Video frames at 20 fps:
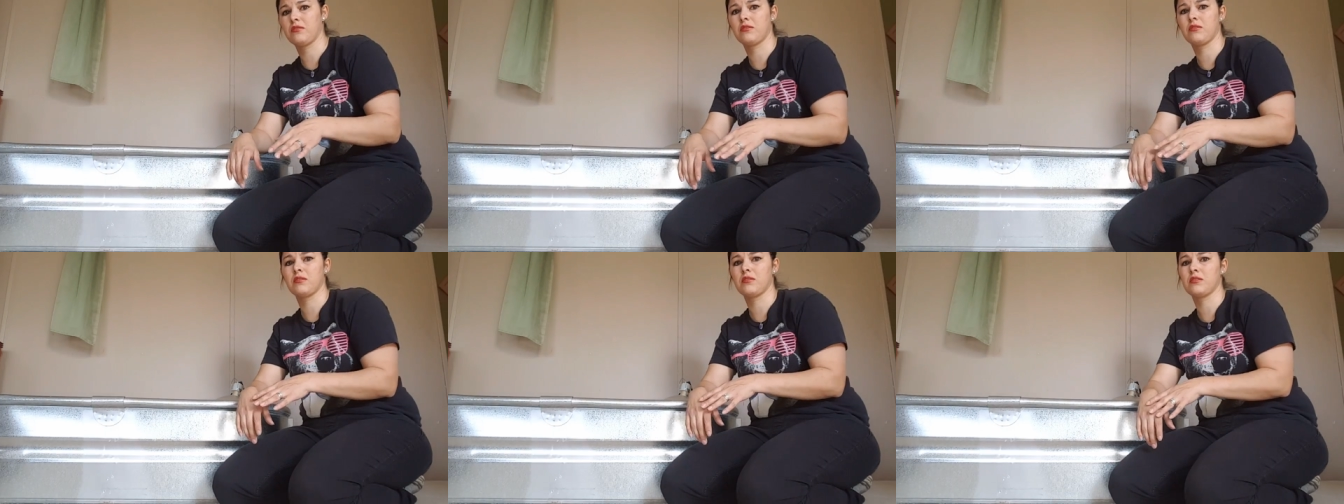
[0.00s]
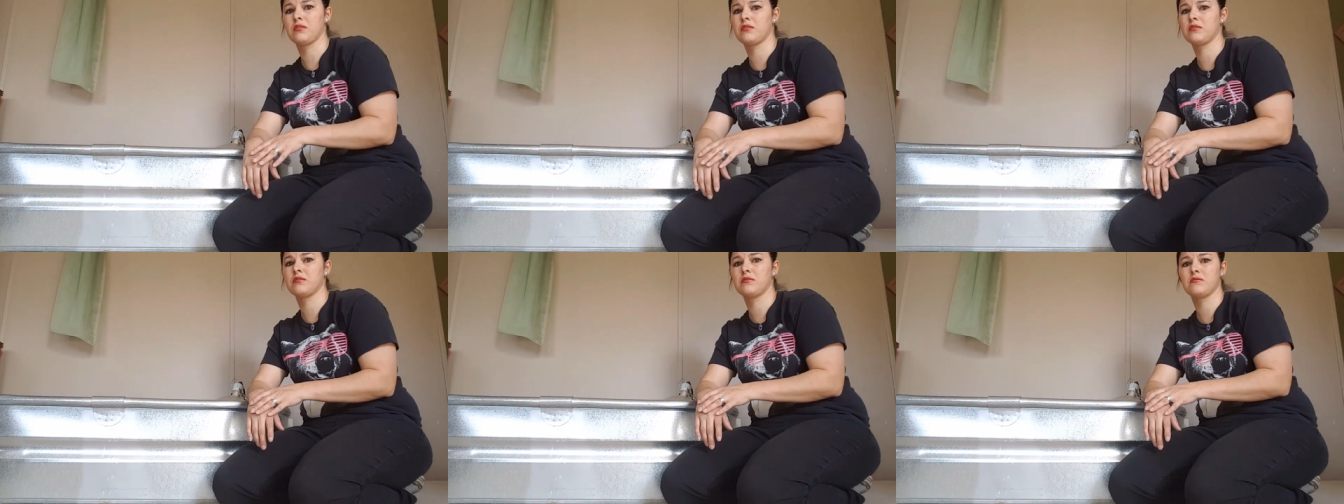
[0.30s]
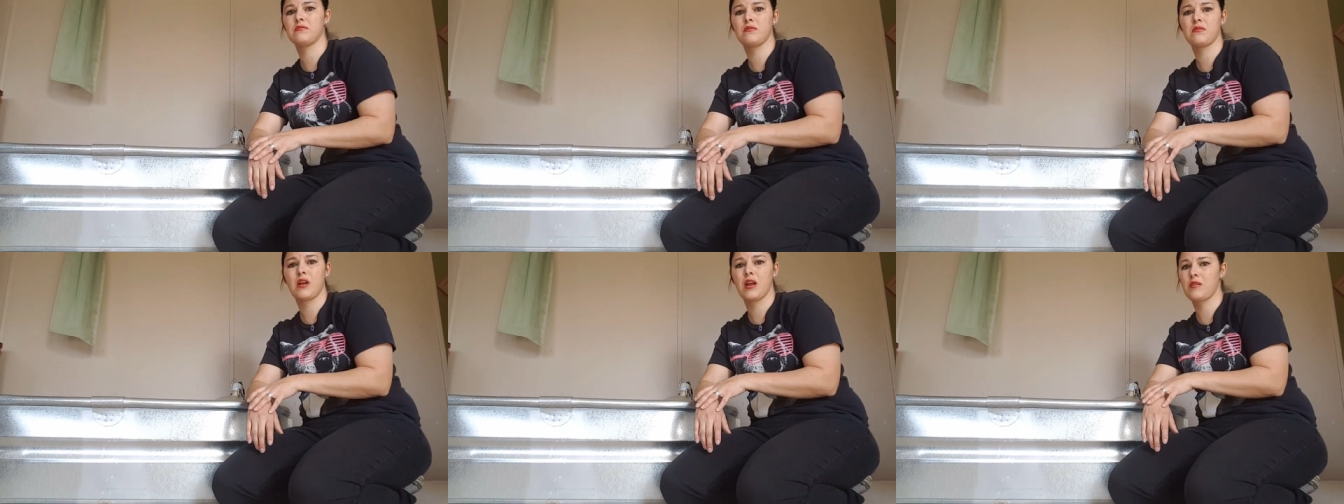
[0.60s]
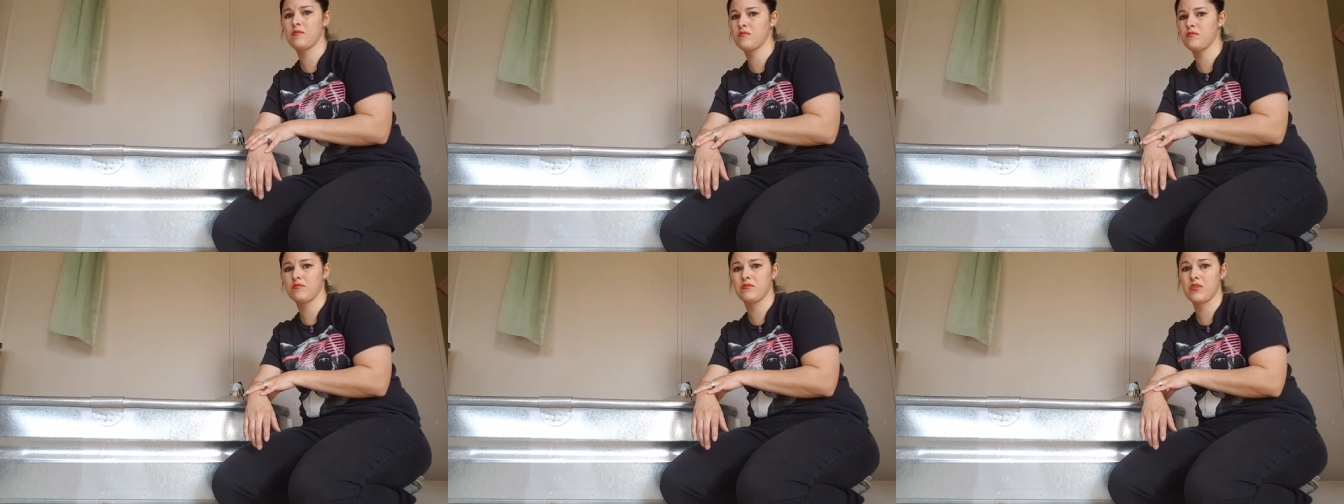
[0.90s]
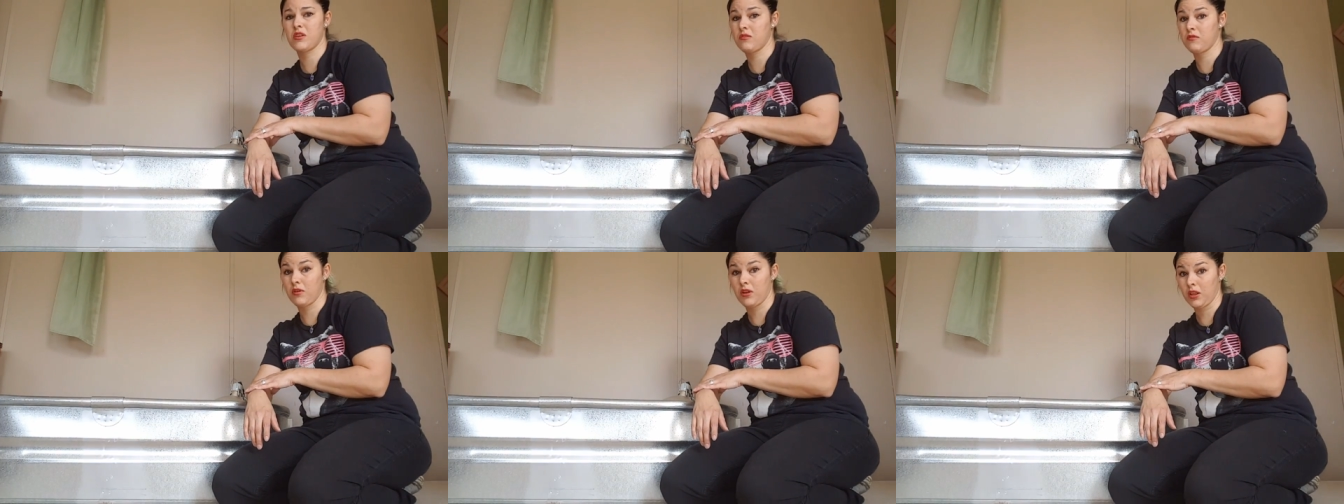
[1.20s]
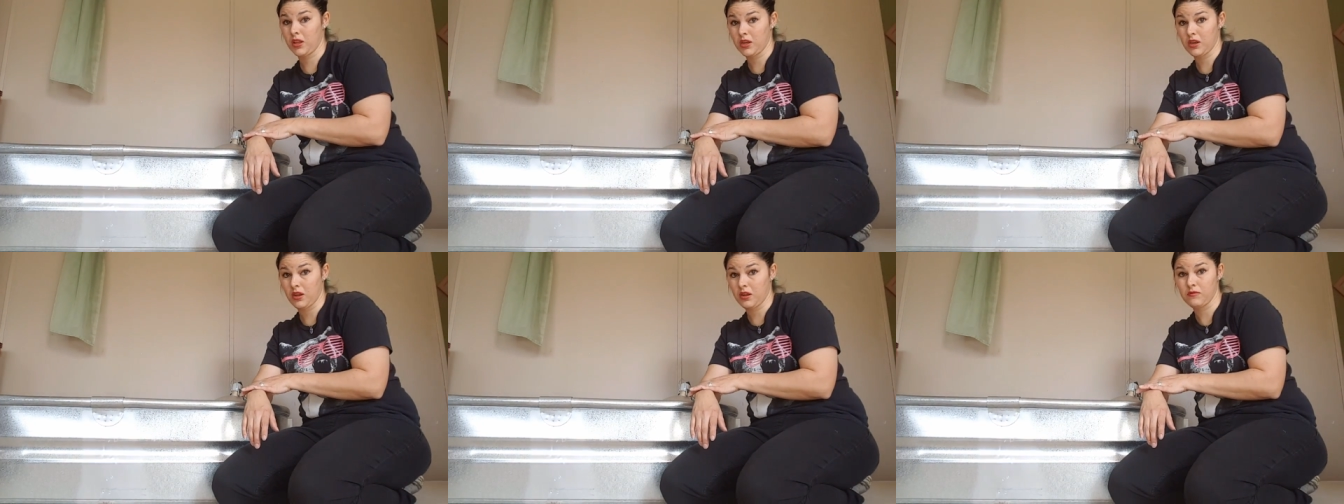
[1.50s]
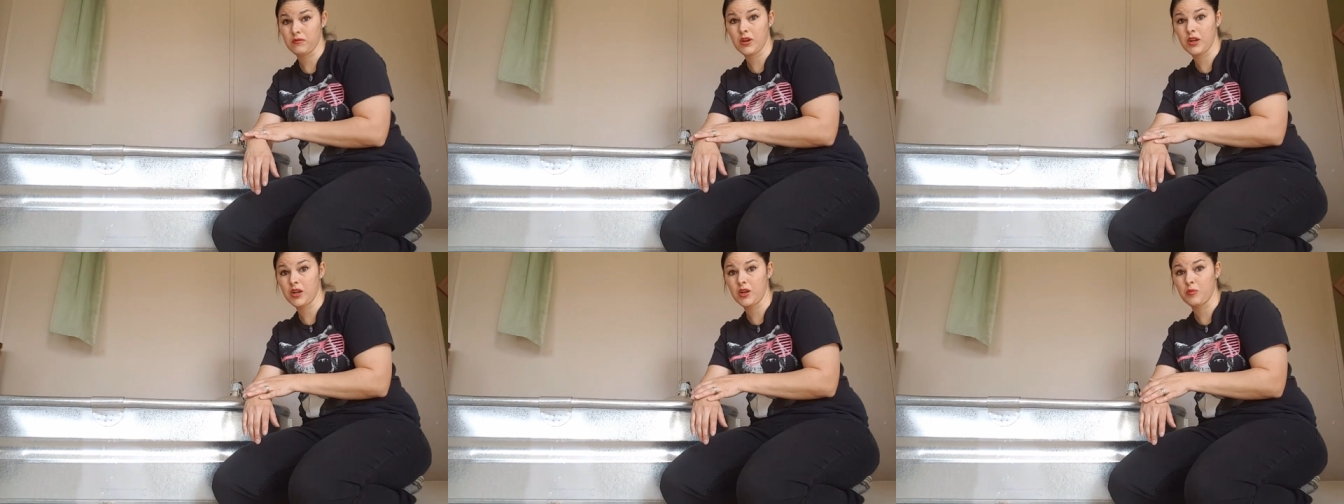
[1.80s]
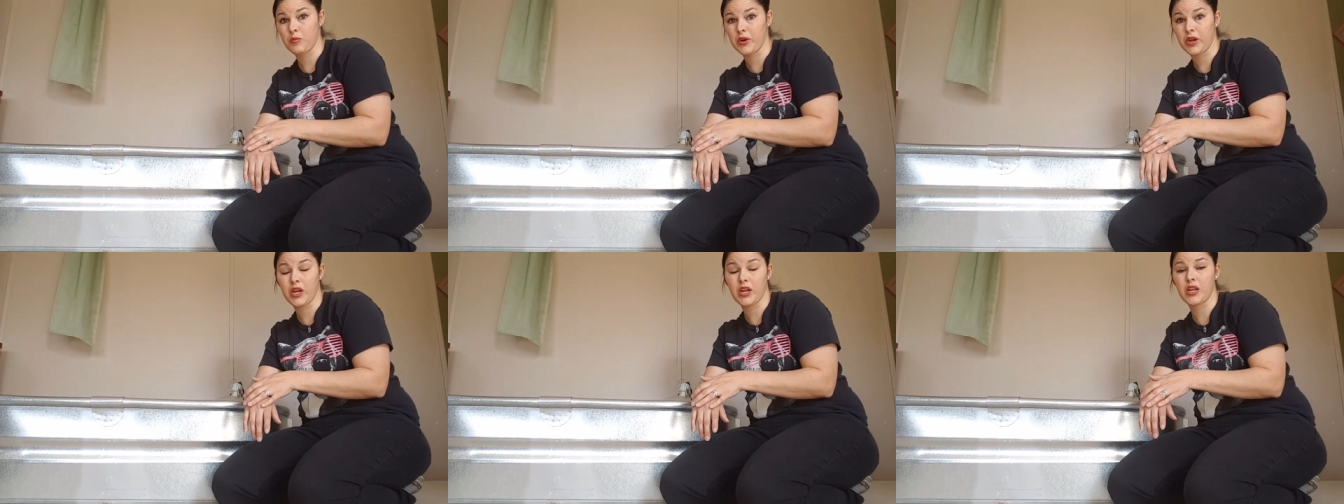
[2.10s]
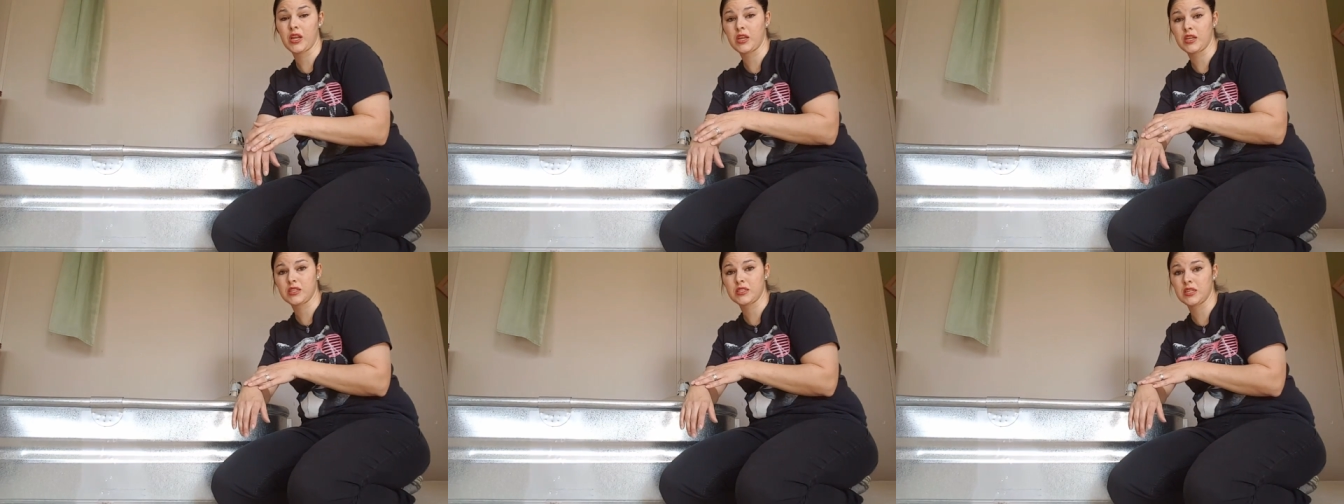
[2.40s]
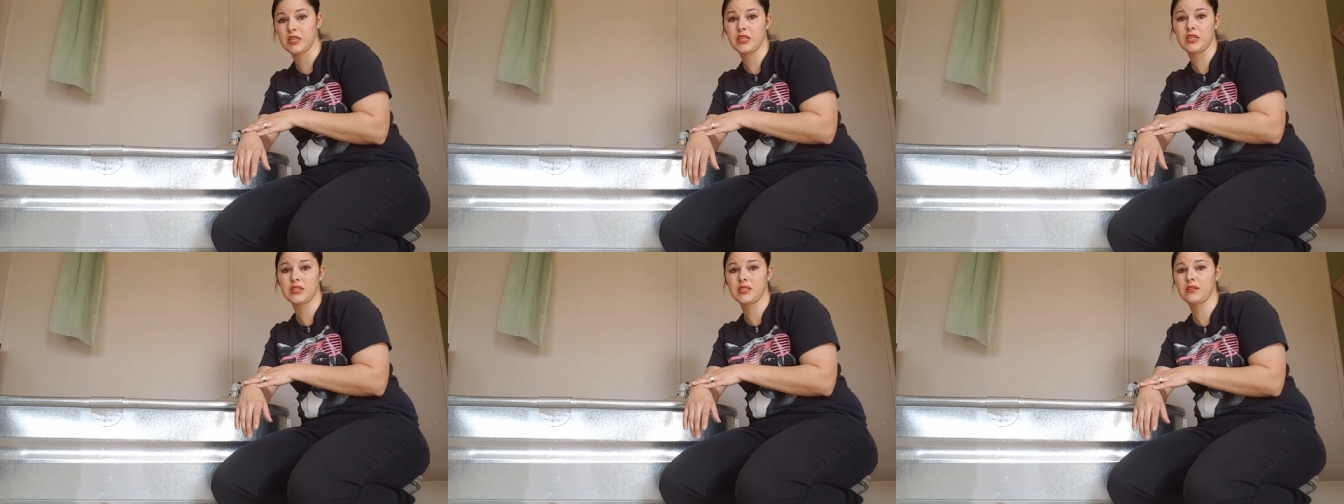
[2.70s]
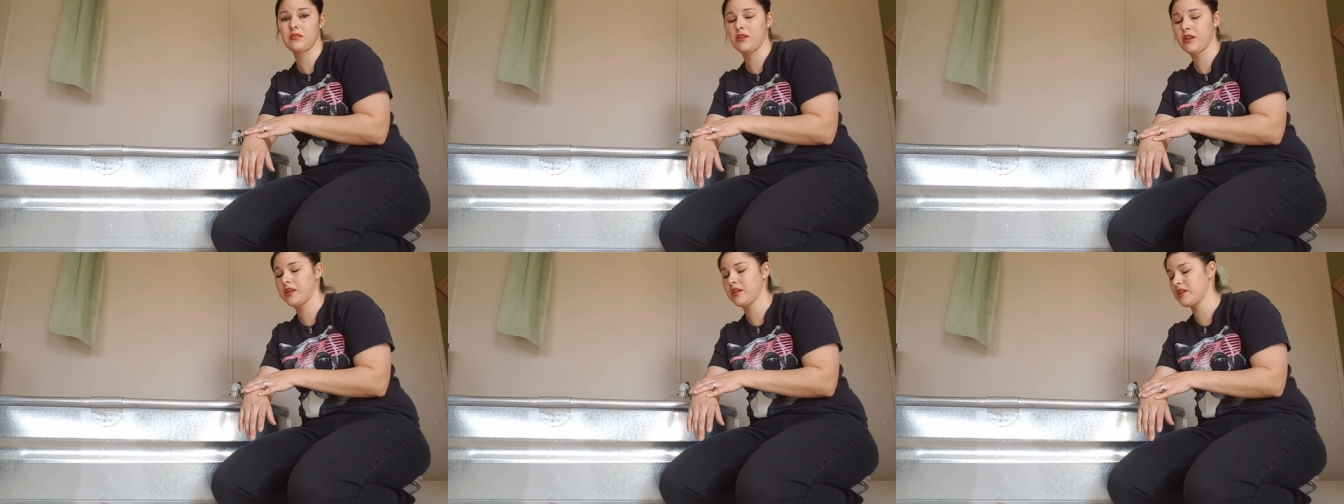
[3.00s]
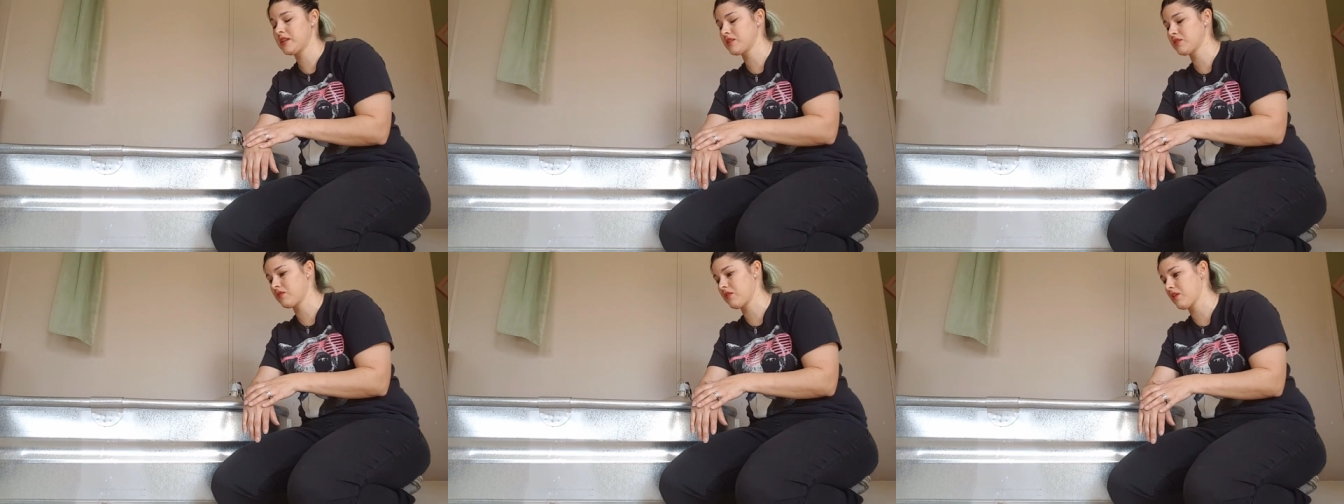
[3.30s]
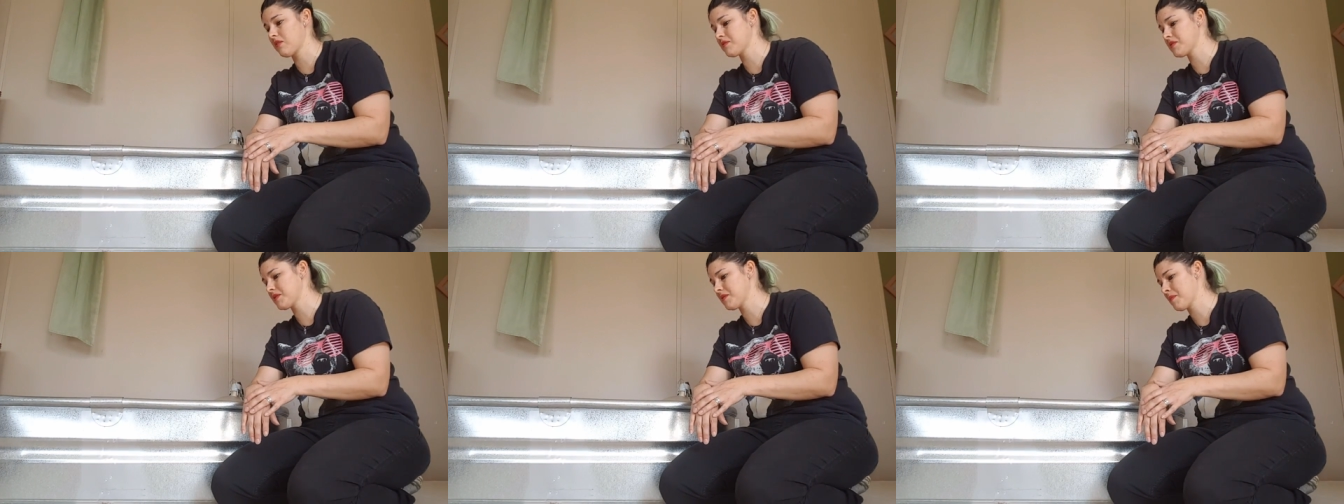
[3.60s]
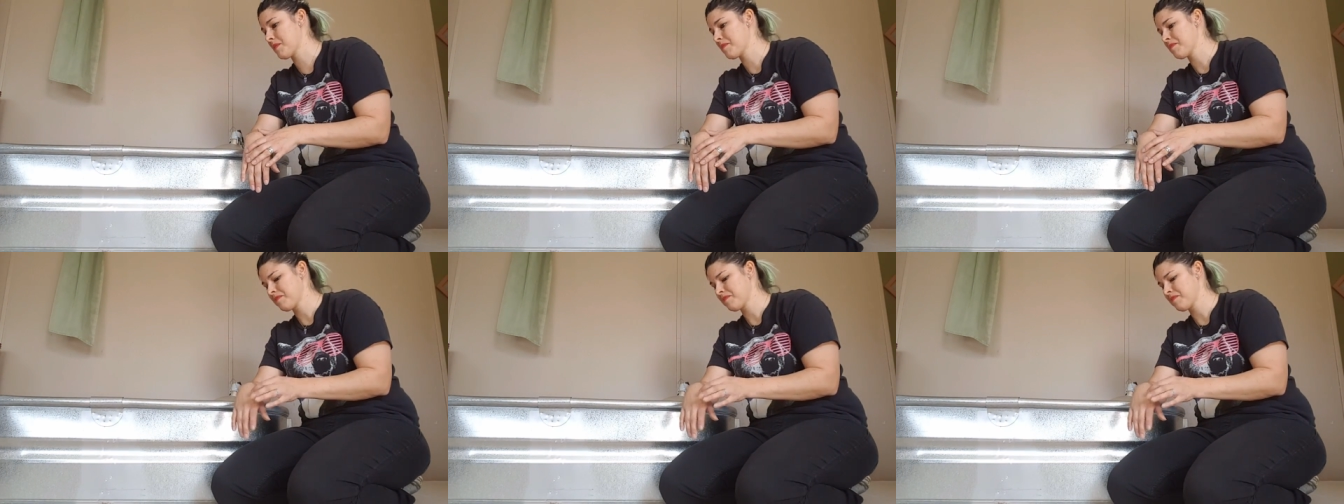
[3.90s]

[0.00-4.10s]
or I'm really not ready to bring it in because it needs cleaned. It's gross.